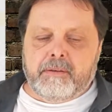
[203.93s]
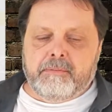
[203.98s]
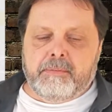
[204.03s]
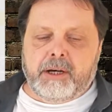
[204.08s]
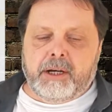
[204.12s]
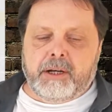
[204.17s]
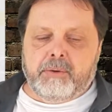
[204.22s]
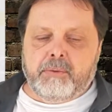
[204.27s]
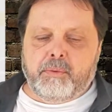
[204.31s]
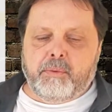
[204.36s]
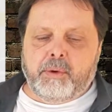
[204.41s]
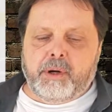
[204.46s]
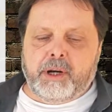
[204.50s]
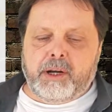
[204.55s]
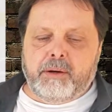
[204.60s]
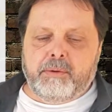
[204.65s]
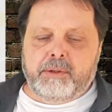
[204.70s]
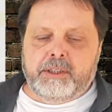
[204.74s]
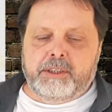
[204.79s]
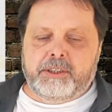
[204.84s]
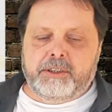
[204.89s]
But what
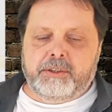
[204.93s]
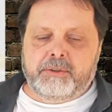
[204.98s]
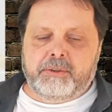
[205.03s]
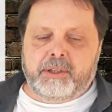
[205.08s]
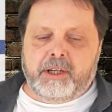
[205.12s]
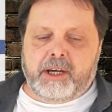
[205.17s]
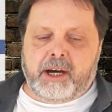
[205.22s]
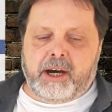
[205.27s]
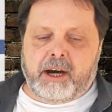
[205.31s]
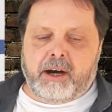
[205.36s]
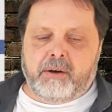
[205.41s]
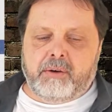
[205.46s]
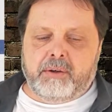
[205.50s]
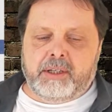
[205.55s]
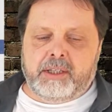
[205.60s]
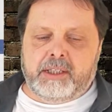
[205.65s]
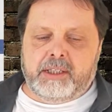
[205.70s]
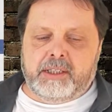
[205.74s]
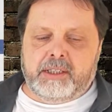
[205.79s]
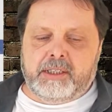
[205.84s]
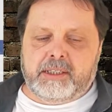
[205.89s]
I will do now
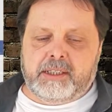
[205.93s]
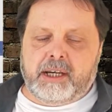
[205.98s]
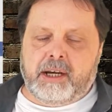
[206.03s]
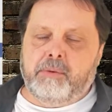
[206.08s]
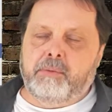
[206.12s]
is